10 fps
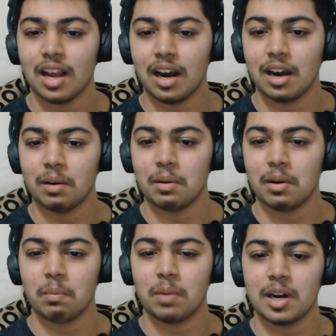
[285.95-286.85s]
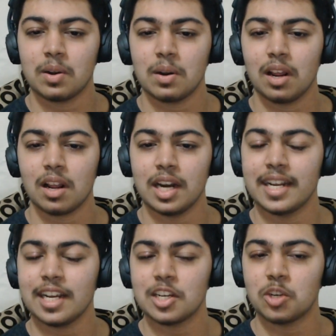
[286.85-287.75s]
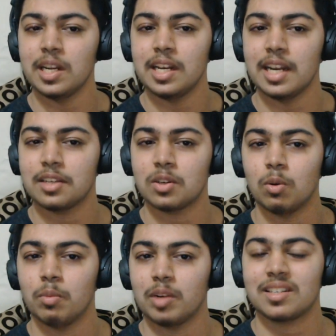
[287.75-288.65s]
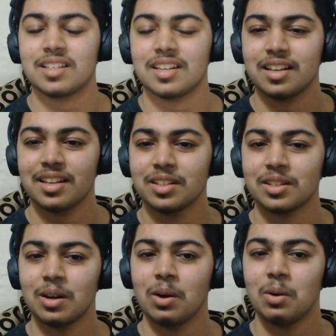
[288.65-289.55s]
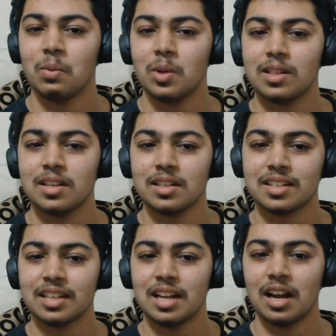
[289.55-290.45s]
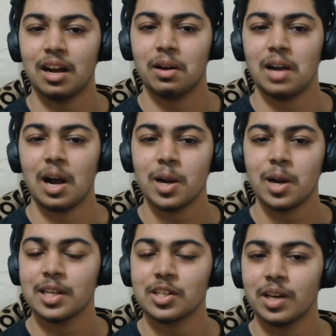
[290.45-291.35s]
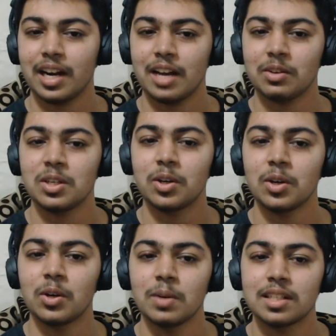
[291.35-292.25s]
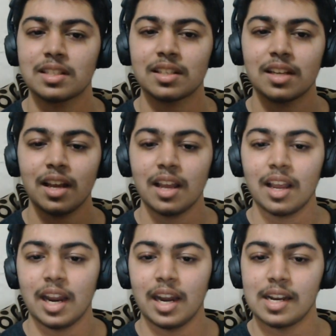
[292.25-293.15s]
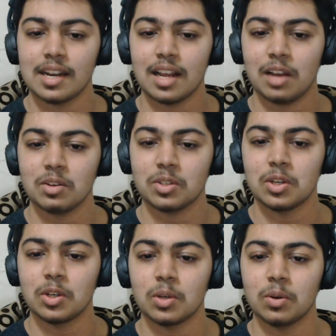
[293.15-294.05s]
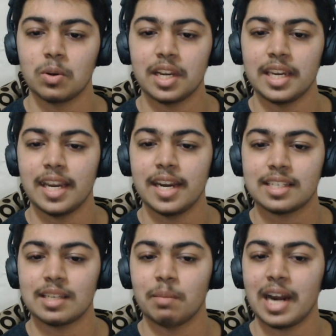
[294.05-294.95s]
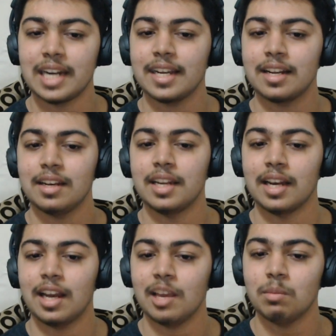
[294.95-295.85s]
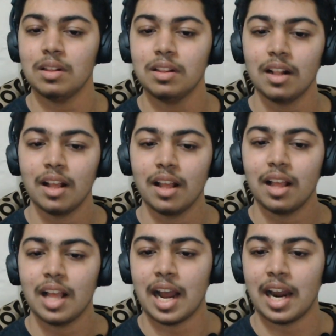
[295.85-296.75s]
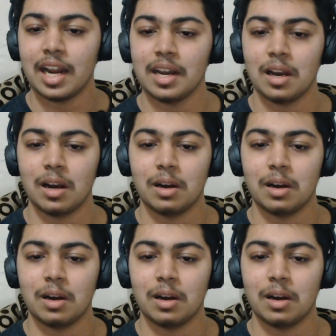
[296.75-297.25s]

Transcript: uh, but contextually less robust. So what this uh, architecture allows you to do is it allows you to create semantically reliable and